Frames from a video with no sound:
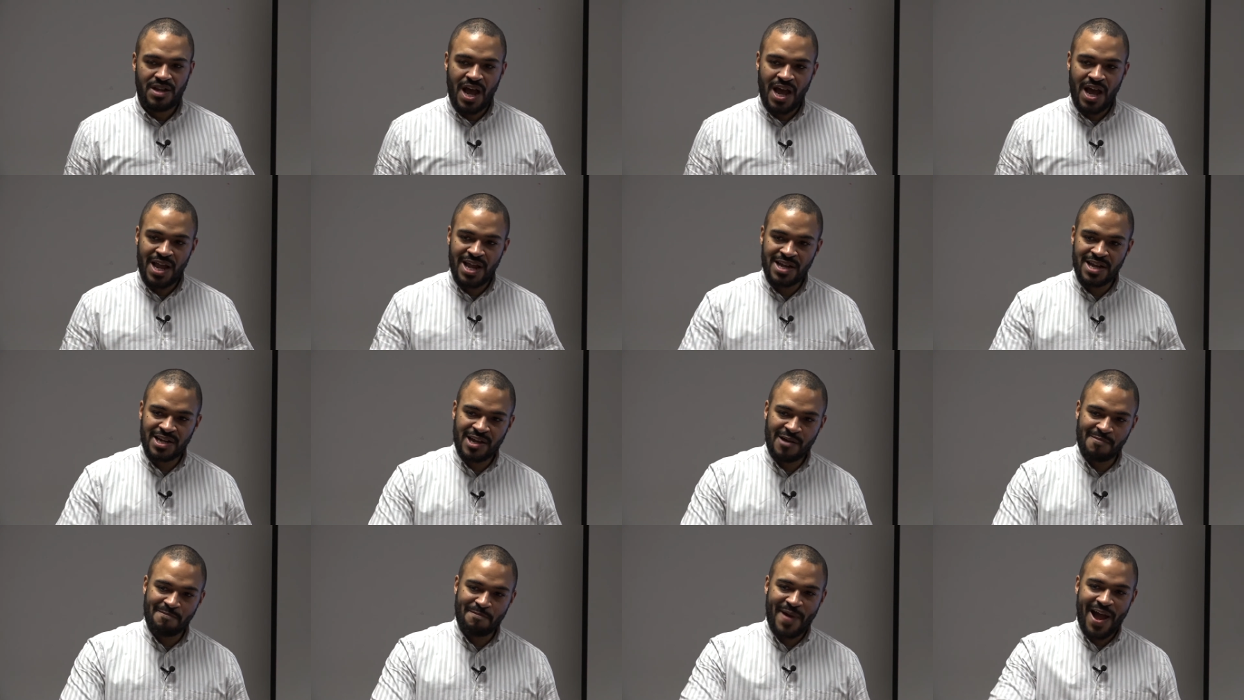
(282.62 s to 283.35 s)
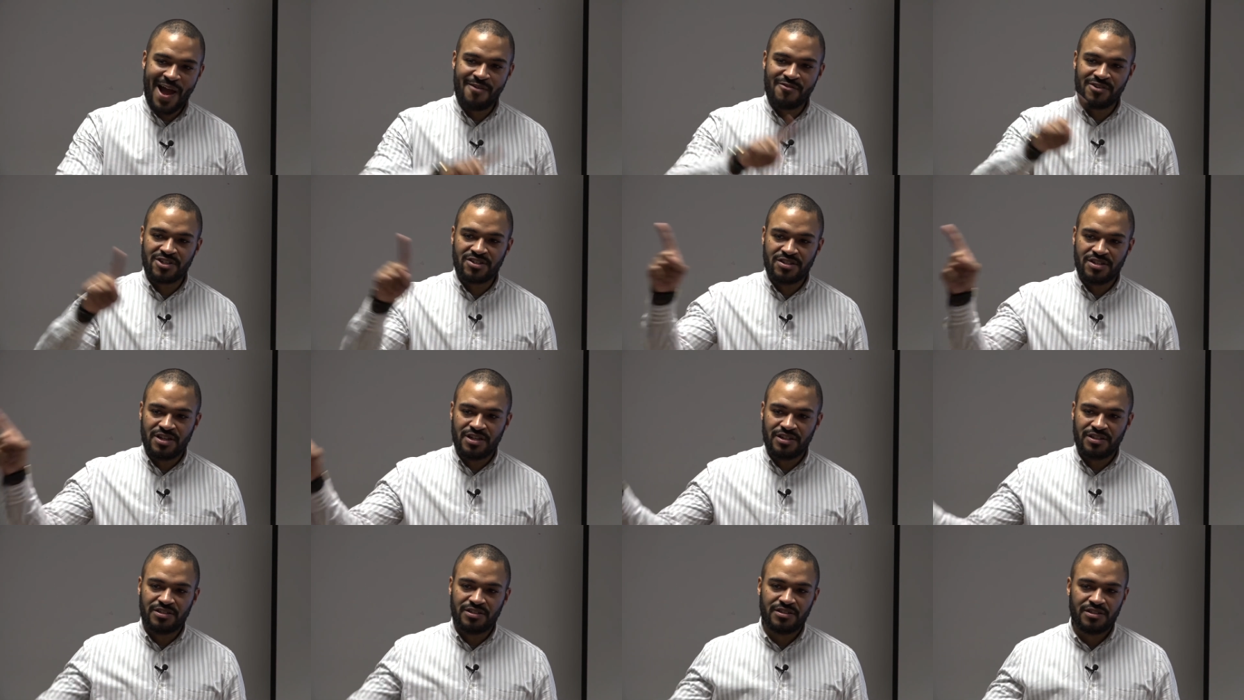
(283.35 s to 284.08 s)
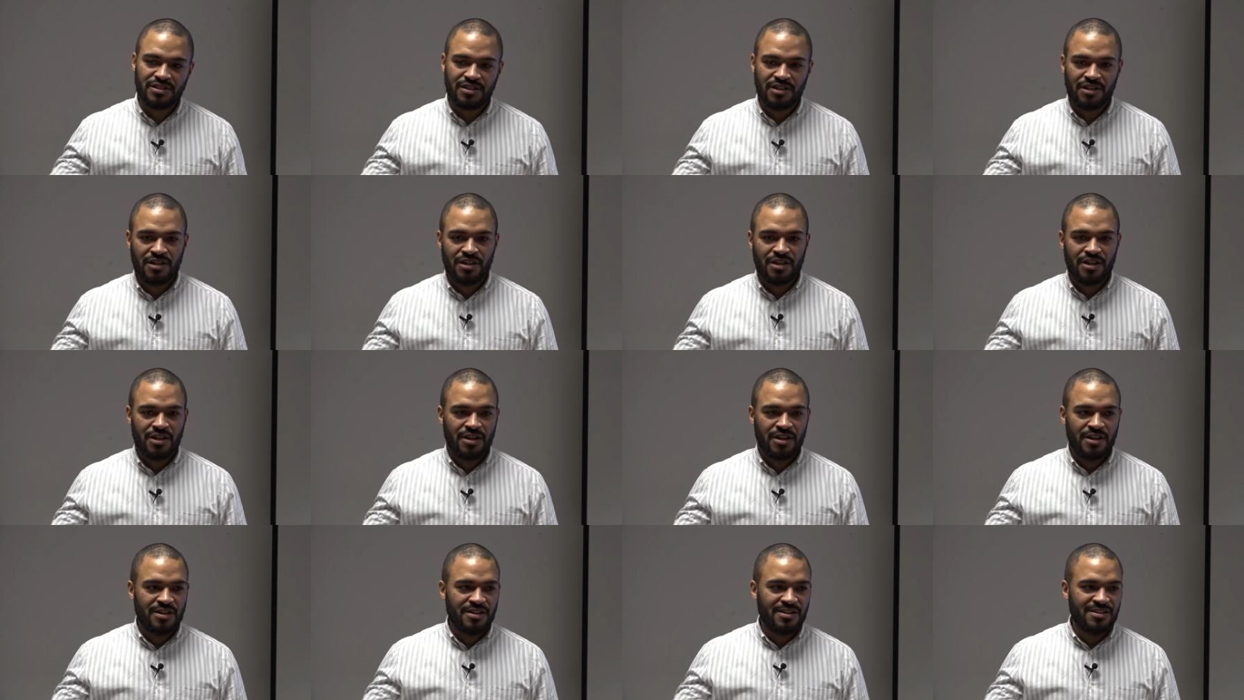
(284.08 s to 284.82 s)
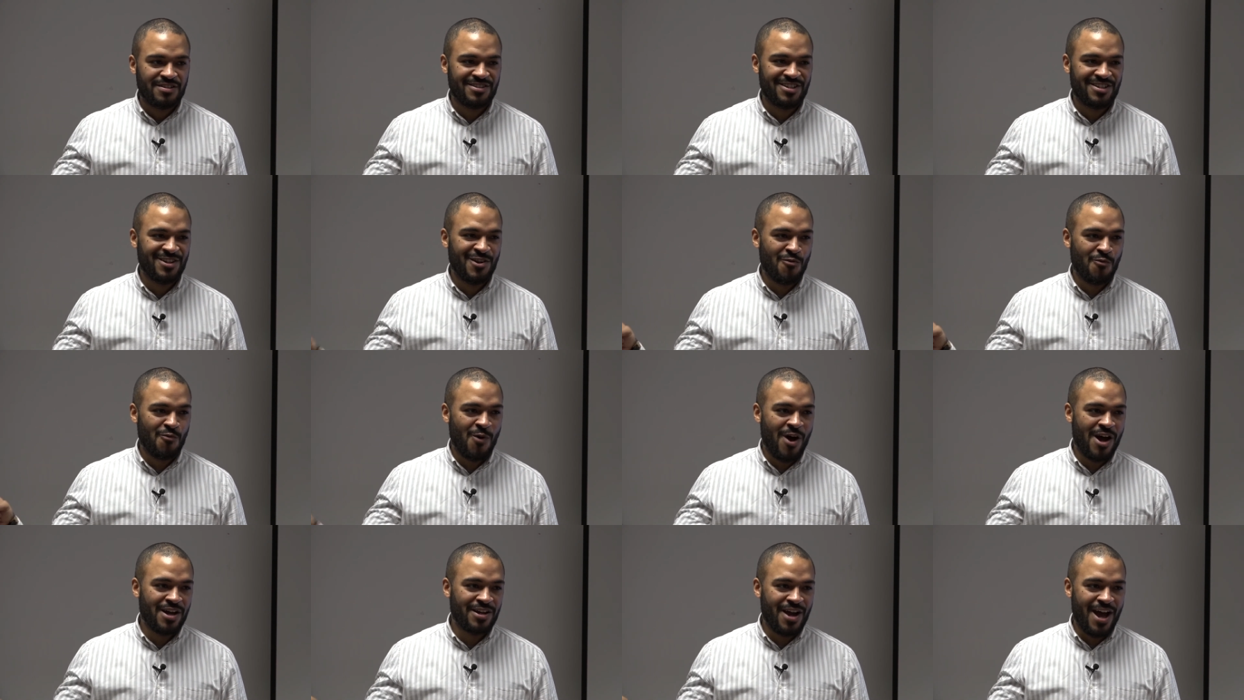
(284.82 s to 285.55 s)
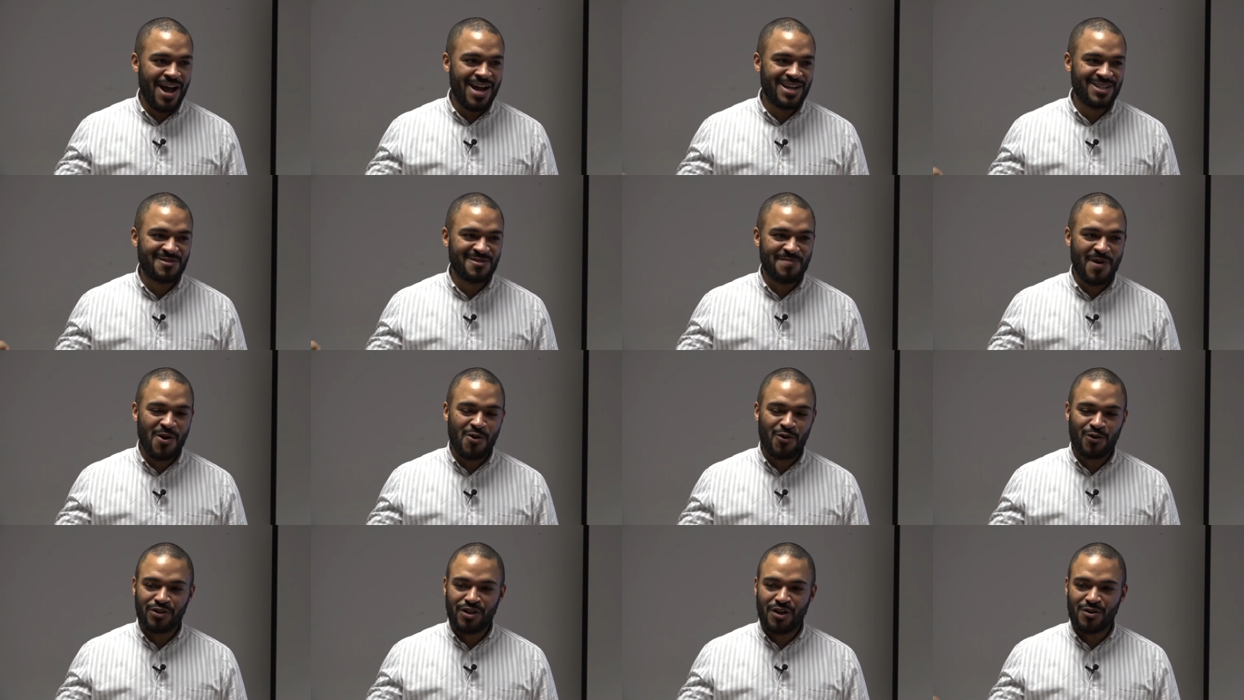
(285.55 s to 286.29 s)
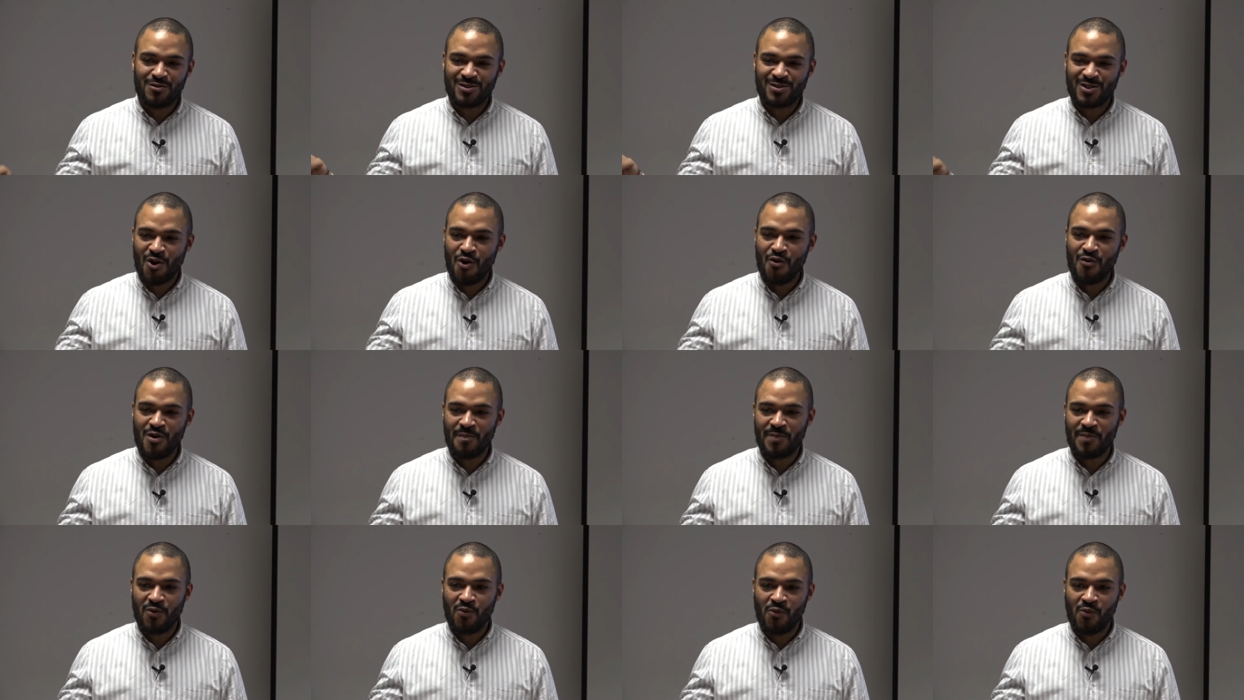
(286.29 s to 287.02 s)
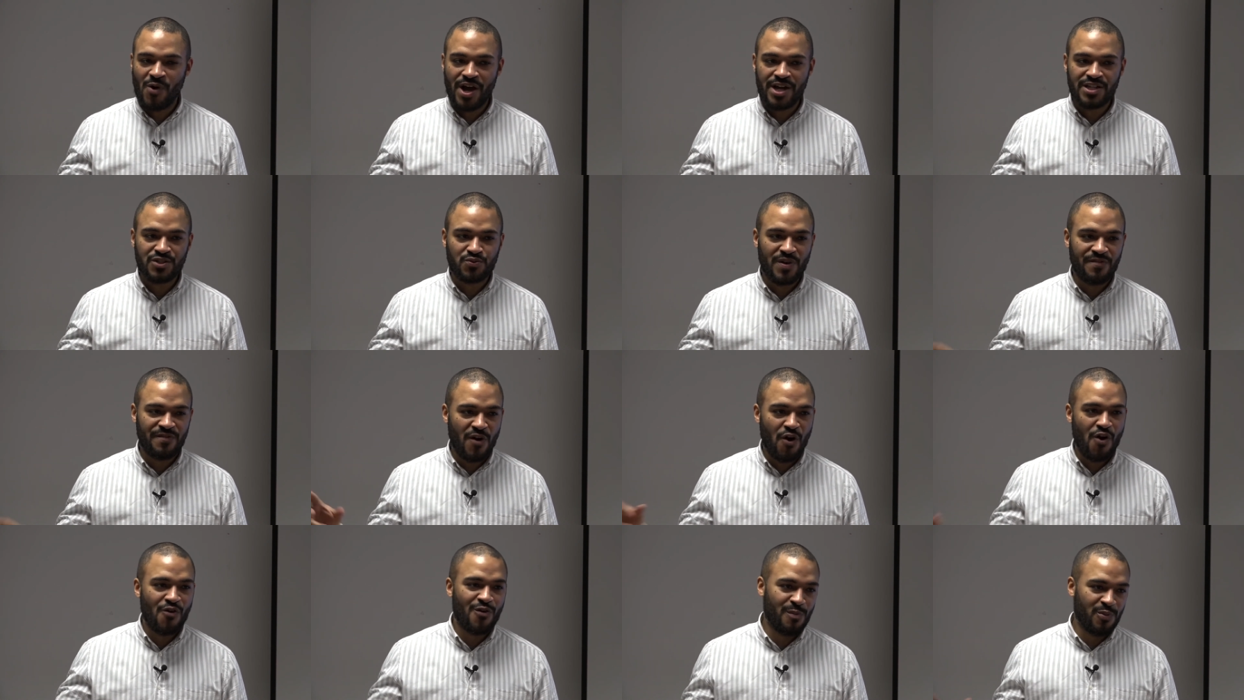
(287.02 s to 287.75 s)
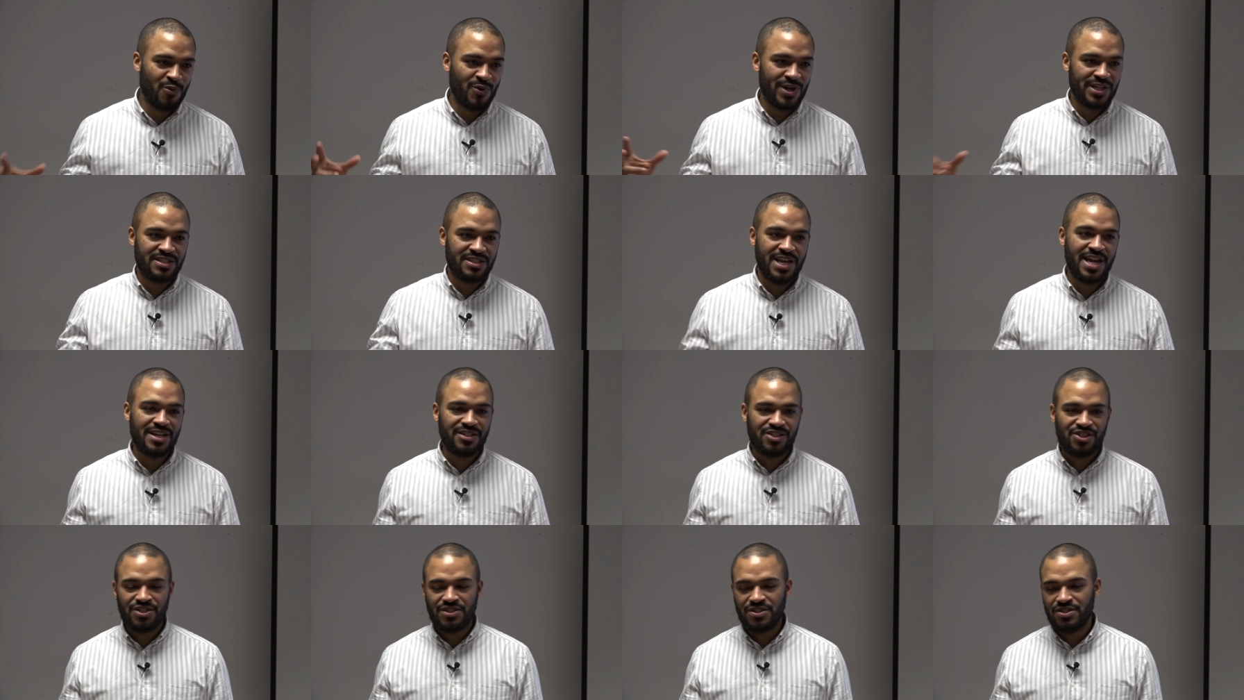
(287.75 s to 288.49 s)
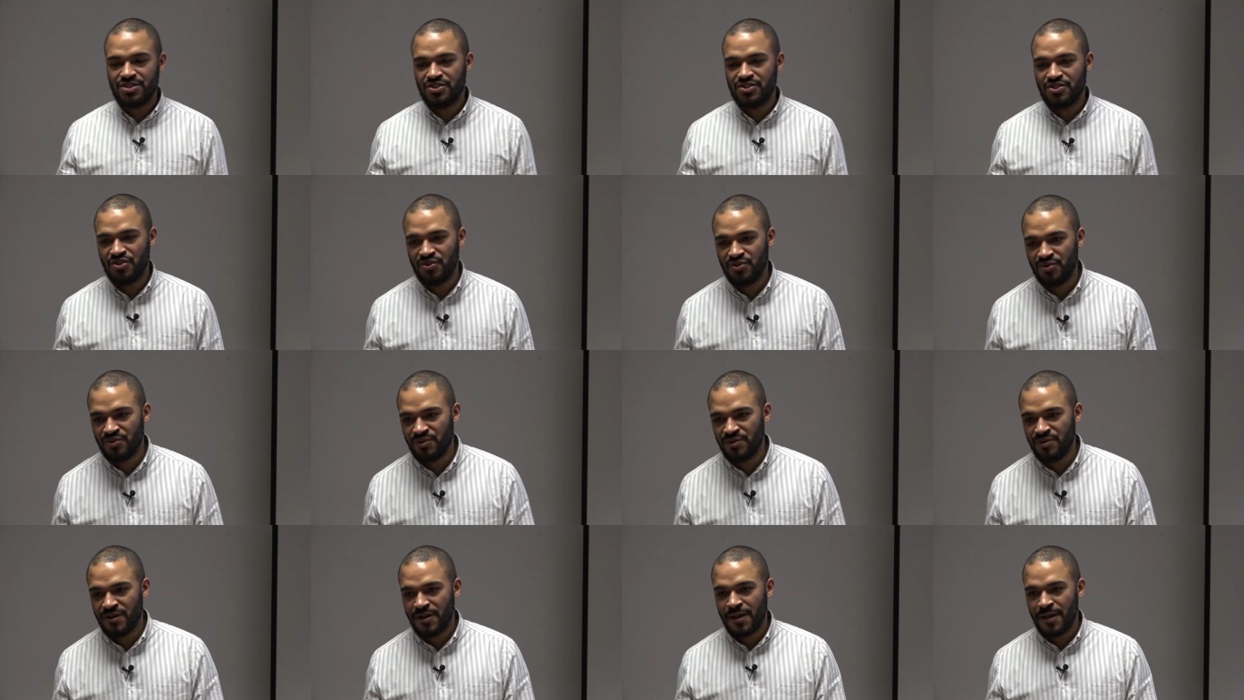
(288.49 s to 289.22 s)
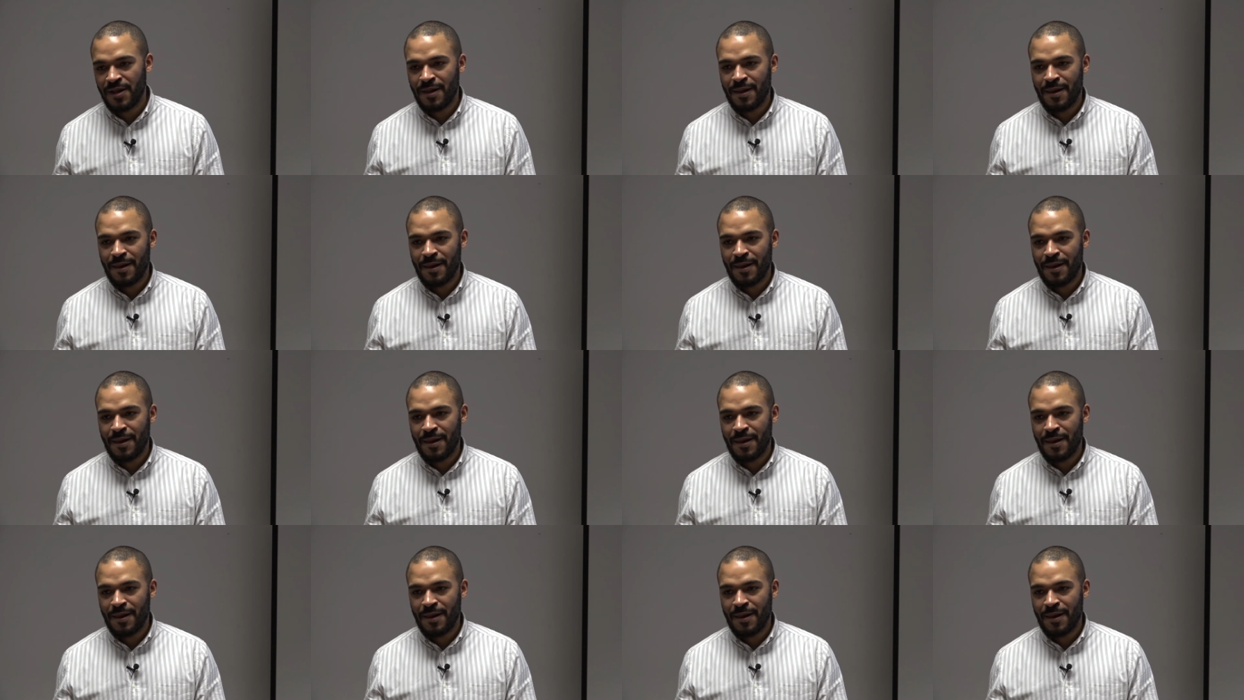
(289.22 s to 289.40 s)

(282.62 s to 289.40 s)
Now, in comparison to the one I spoke those horrible words with horrible intentions to,